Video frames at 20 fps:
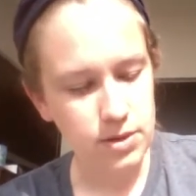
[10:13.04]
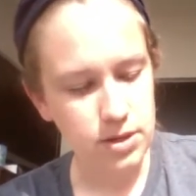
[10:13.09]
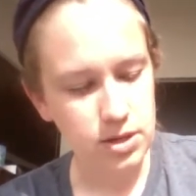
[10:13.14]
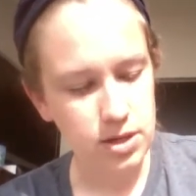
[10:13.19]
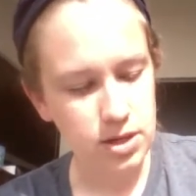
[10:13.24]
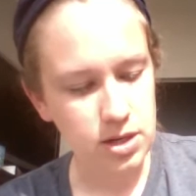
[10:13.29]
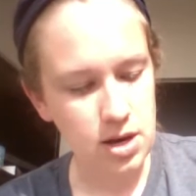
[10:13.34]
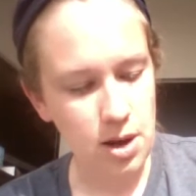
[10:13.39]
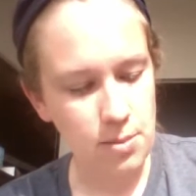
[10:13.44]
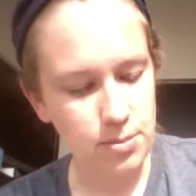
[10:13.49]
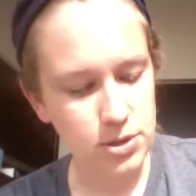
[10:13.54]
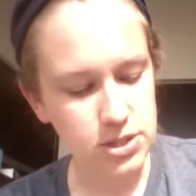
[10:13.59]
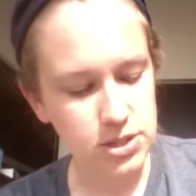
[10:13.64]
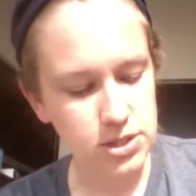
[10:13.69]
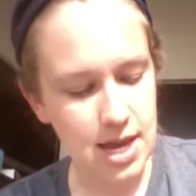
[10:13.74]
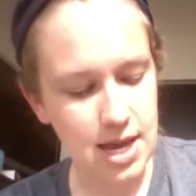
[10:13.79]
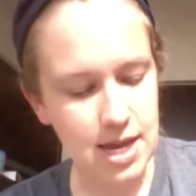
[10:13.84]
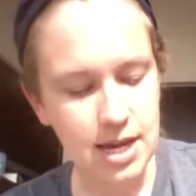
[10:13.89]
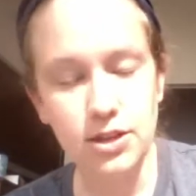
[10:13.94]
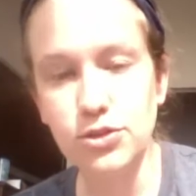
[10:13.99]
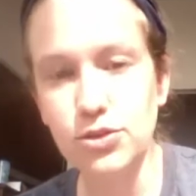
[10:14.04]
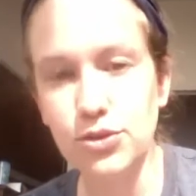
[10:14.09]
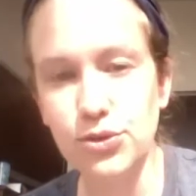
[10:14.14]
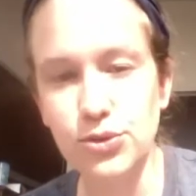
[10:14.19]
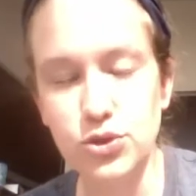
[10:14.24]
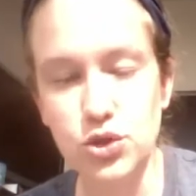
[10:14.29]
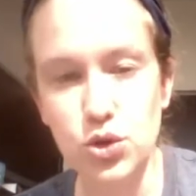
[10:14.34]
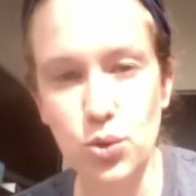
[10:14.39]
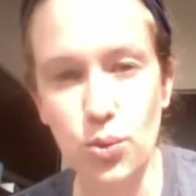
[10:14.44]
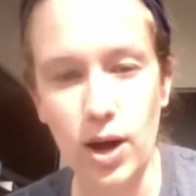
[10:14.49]
numbers 8
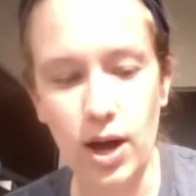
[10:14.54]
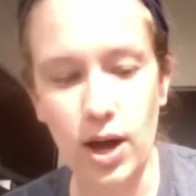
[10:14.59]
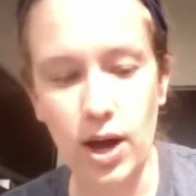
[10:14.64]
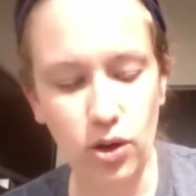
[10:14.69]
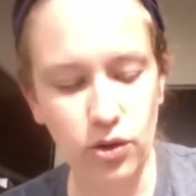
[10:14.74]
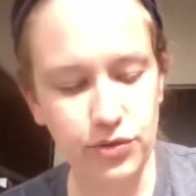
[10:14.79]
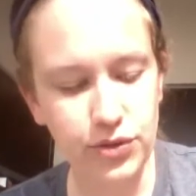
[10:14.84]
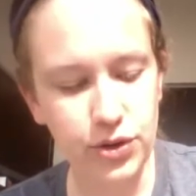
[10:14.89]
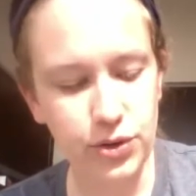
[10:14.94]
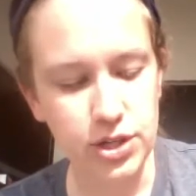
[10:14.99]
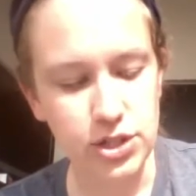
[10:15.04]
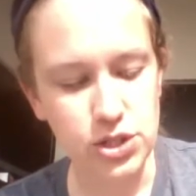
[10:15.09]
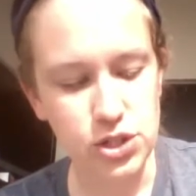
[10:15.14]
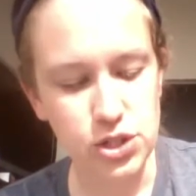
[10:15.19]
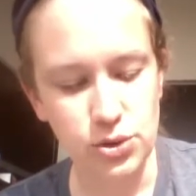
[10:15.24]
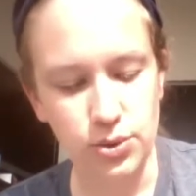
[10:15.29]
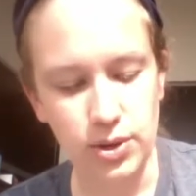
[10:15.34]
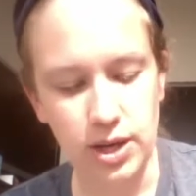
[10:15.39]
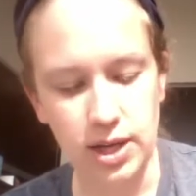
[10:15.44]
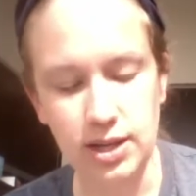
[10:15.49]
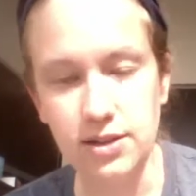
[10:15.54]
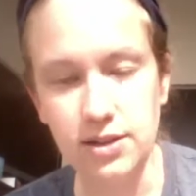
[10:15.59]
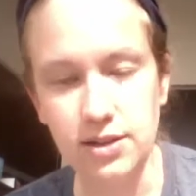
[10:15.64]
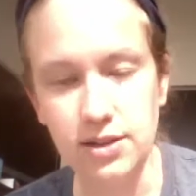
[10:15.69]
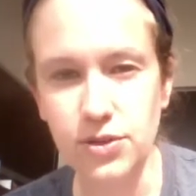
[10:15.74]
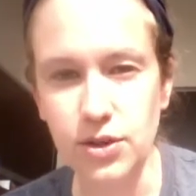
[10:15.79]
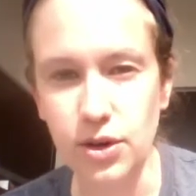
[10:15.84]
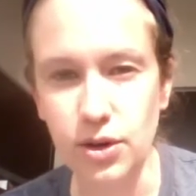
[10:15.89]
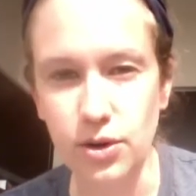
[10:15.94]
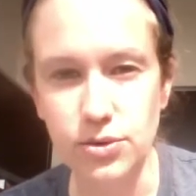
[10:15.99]
through 12, you can do any
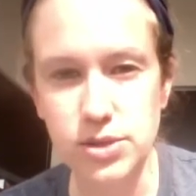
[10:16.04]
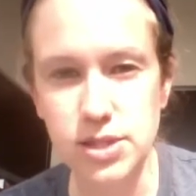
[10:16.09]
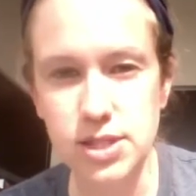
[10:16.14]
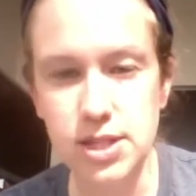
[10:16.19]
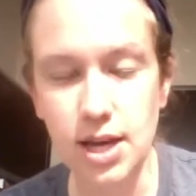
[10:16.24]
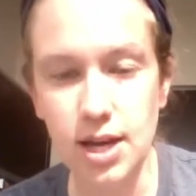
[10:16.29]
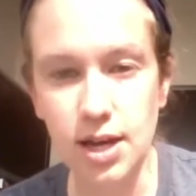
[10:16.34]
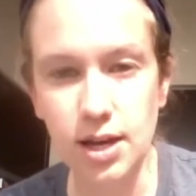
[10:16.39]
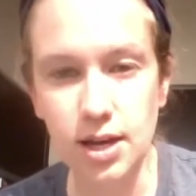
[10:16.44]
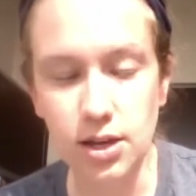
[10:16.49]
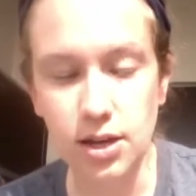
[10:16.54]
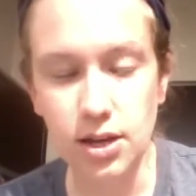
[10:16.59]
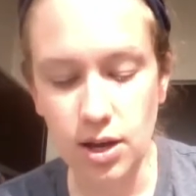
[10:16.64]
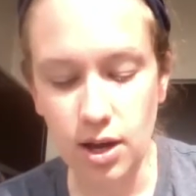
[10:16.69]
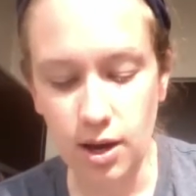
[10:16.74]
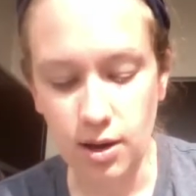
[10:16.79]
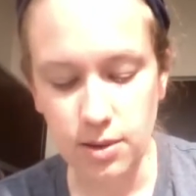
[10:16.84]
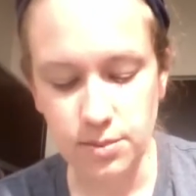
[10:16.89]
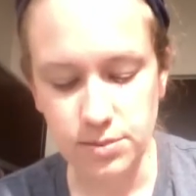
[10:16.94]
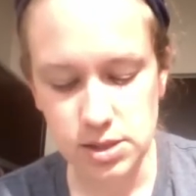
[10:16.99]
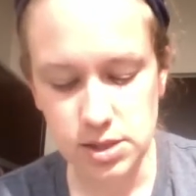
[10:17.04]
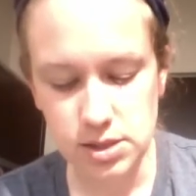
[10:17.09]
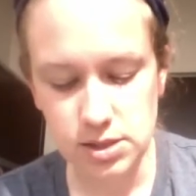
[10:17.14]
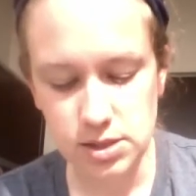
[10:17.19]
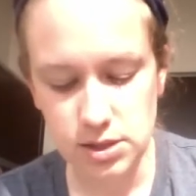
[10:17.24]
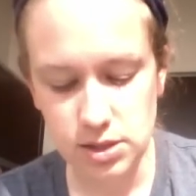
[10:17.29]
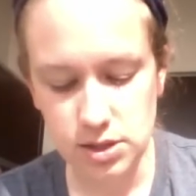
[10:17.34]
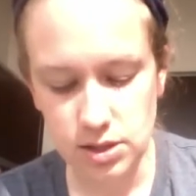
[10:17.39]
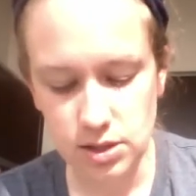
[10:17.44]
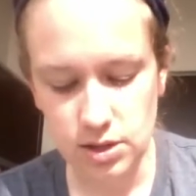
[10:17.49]
of those, and
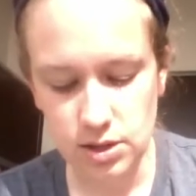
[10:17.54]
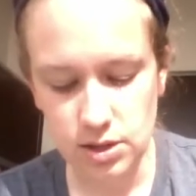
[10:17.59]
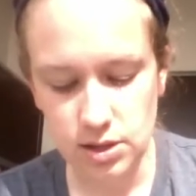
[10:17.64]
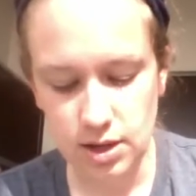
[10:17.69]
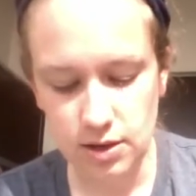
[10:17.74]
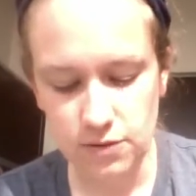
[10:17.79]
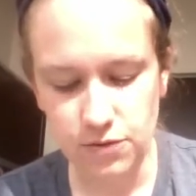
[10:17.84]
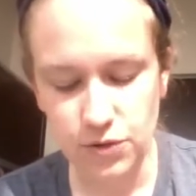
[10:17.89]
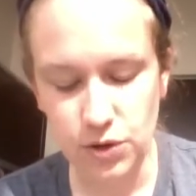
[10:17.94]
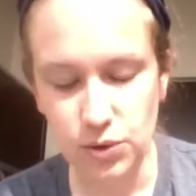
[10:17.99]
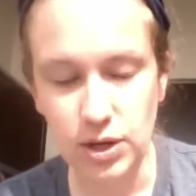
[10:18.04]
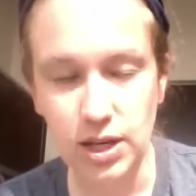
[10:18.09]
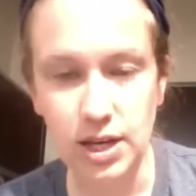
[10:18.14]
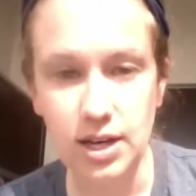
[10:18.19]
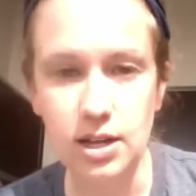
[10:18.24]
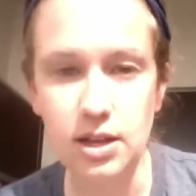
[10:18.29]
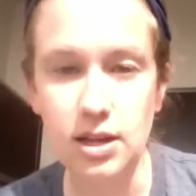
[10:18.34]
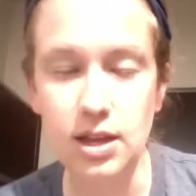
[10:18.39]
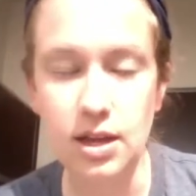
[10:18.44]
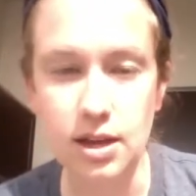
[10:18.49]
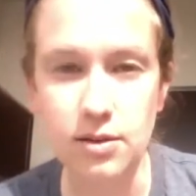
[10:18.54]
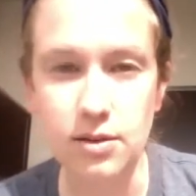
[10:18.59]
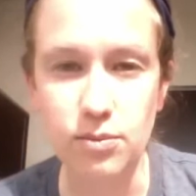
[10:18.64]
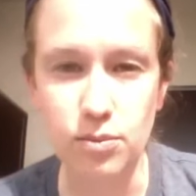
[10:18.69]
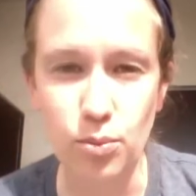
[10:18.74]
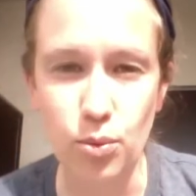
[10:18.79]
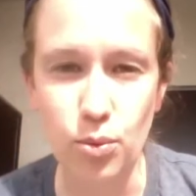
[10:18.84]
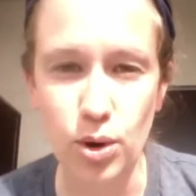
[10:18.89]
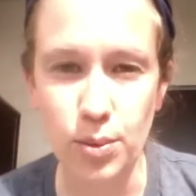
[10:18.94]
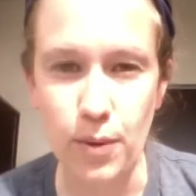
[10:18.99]
if you need
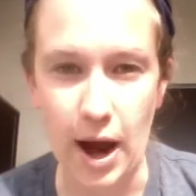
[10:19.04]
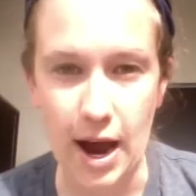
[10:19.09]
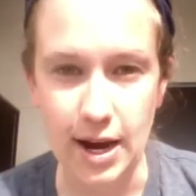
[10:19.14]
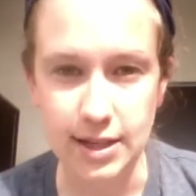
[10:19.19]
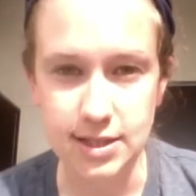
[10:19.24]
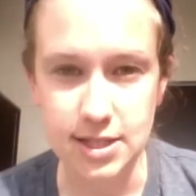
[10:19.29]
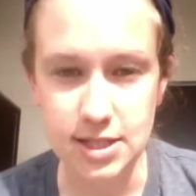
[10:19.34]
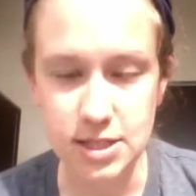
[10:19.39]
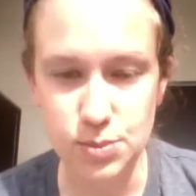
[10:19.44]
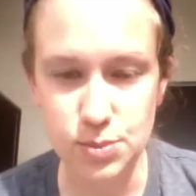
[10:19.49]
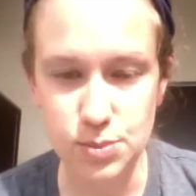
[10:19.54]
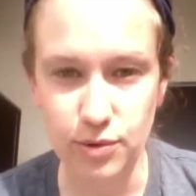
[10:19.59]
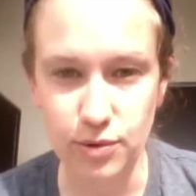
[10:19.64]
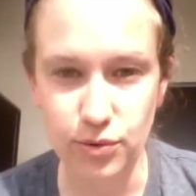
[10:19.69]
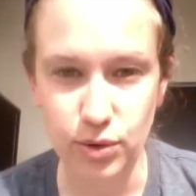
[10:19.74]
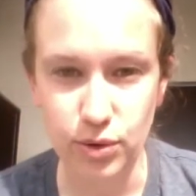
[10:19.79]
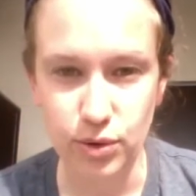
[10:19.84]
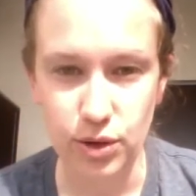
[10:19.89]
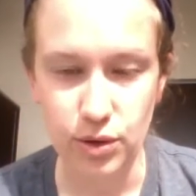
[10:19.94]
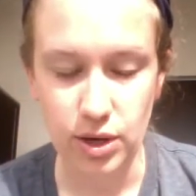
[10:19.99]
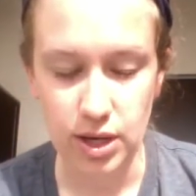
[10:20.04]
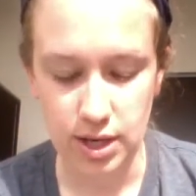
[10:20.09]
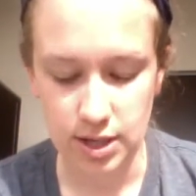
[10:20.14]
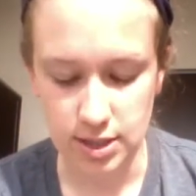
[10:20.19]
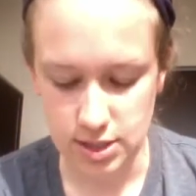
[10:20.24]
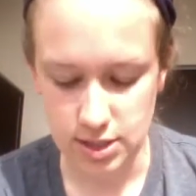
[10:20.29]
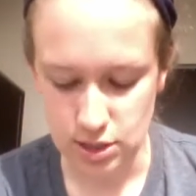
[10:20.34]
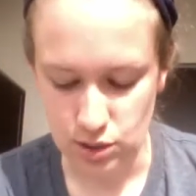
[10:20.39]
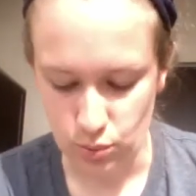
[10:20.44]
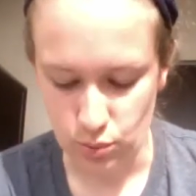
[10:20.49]
more practice before you get
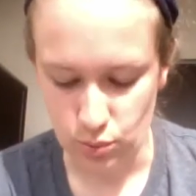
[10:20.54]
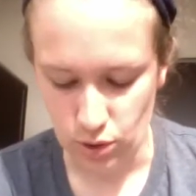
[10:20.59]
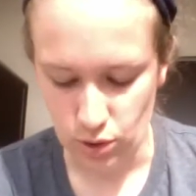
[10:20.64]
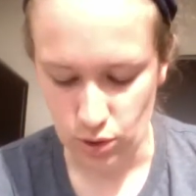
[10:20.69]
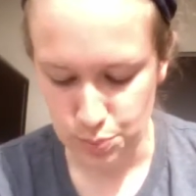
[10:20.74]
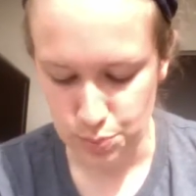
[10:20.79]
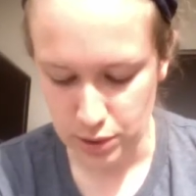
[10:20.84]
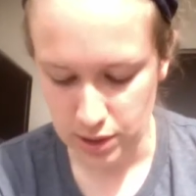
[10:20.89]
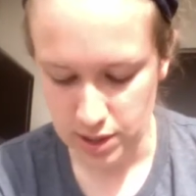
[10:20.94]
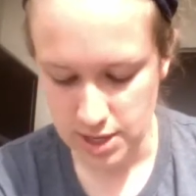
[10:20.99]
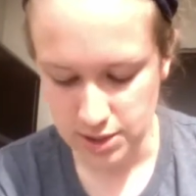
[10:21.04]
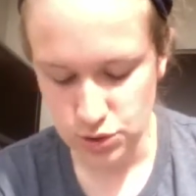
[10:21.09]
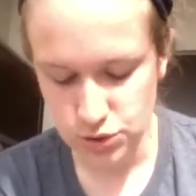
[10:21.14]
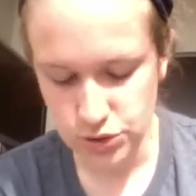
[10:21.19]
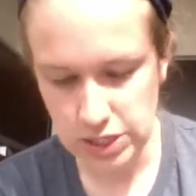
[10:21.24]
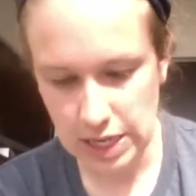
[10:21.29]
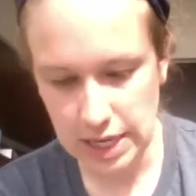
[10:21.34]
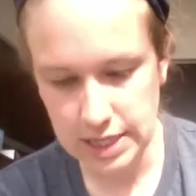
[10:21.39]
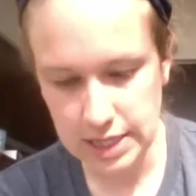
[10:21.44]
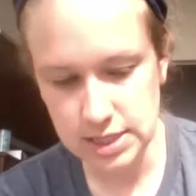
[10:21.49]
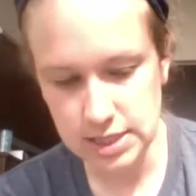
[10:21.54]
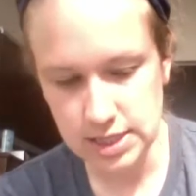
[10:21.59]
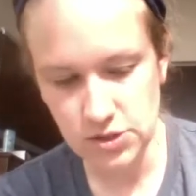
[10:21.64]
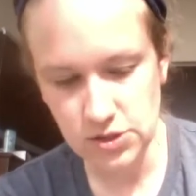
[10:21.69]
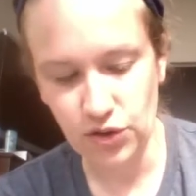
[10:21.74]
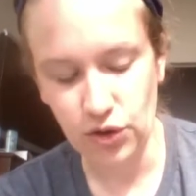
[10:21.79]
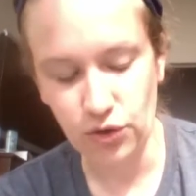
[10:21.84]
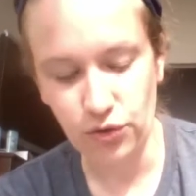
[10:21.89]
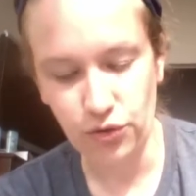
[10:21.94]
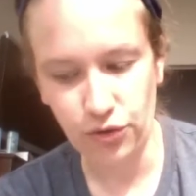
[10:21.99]
into the workbook exercises,
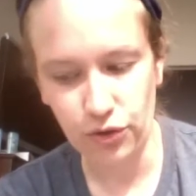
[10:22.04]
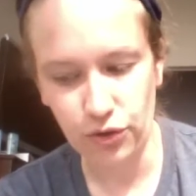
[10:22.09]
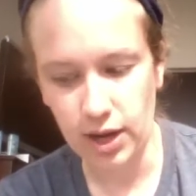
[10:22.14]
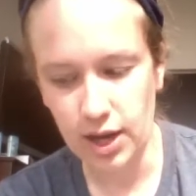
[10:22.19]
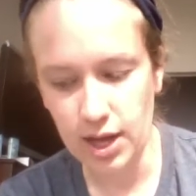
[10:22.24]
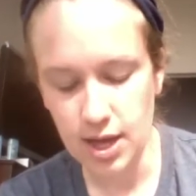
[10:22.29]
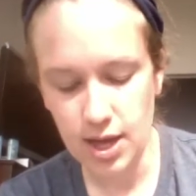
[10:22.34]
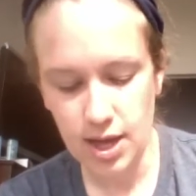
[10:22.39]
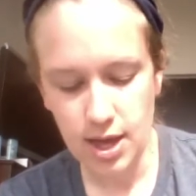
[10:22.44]
feel free